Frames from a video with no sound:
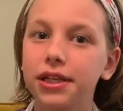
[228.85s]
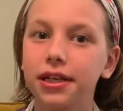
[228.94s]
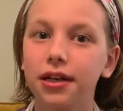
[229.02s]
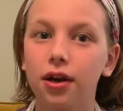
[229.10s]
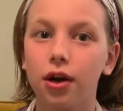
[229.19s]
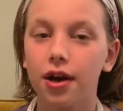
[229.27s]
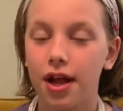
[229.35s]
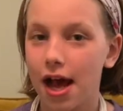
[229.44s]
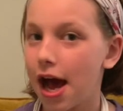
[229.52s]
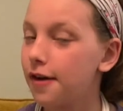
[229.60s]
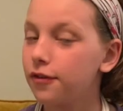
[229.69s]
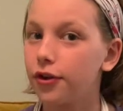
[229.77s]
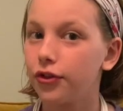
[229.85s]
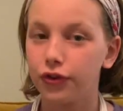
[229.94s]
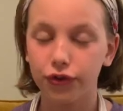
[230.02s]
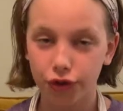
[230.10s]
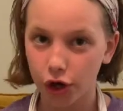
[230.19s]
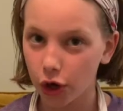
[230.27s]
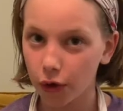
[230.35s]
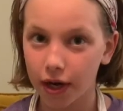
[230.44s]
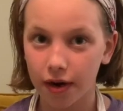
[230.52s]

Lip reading: didn't already have all the dough and